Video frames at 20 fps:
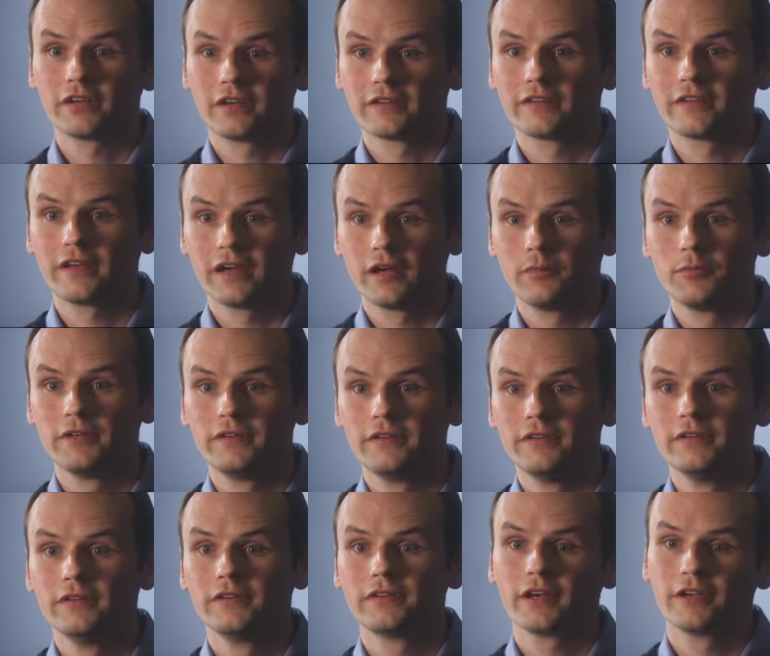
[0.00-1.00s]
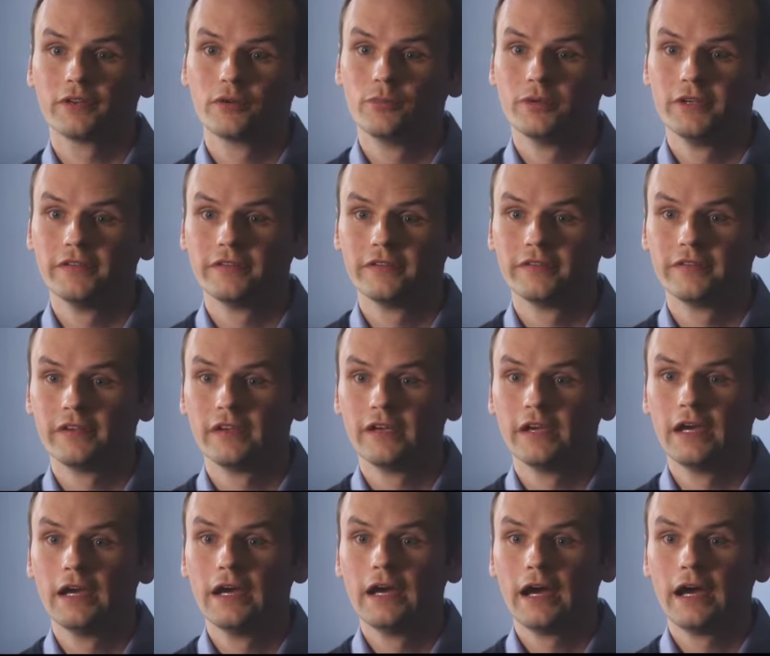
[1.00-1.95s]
as diabetes and obesity.